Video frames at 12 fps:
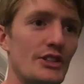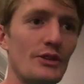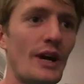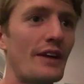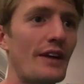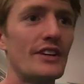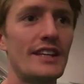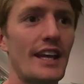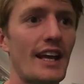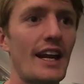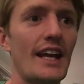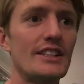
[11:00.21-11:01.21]
through
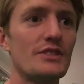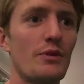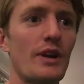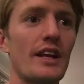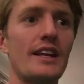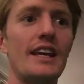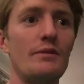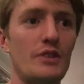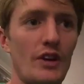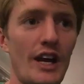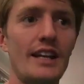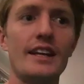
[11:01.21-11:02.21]
everything and I just want to
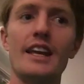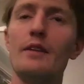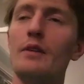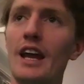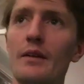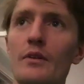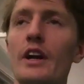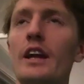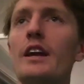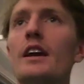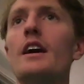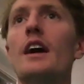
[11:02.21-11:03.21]
keep training, keep
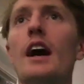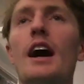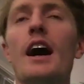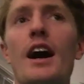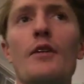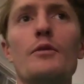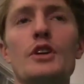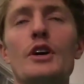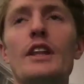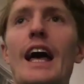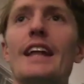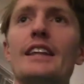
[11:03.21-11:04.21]
hammering.
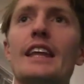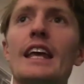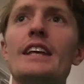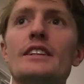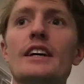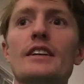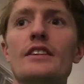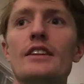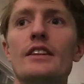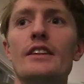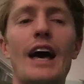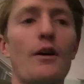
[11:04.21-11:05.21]
So that
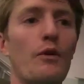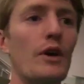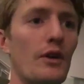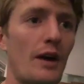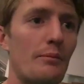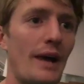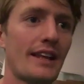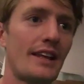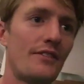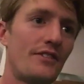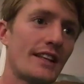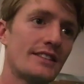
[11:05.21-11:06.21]
will come back
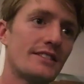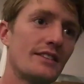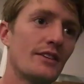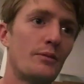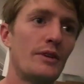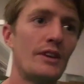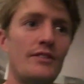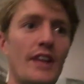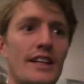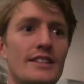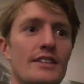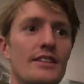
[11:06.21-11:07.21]
if that's,
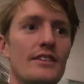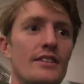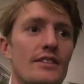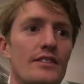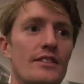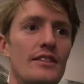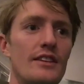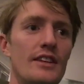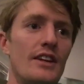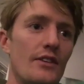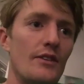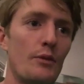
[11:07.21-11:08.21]
you know,
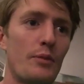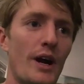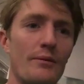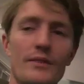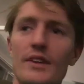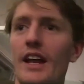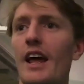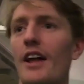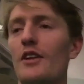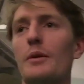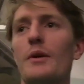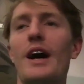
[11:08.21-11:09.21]
a problem that other
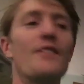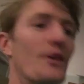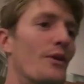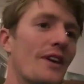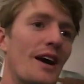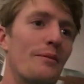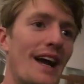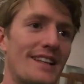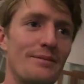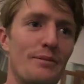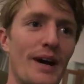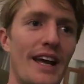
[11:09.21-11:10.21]
people have, it will come back
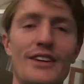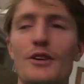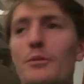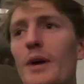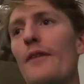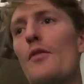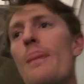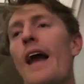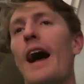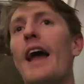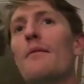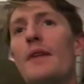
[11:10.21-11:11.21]
to bite you, but
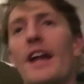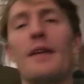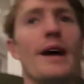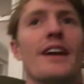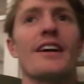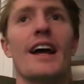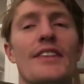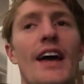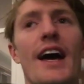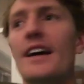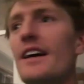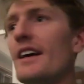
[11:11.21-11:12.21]
I am getting better at that.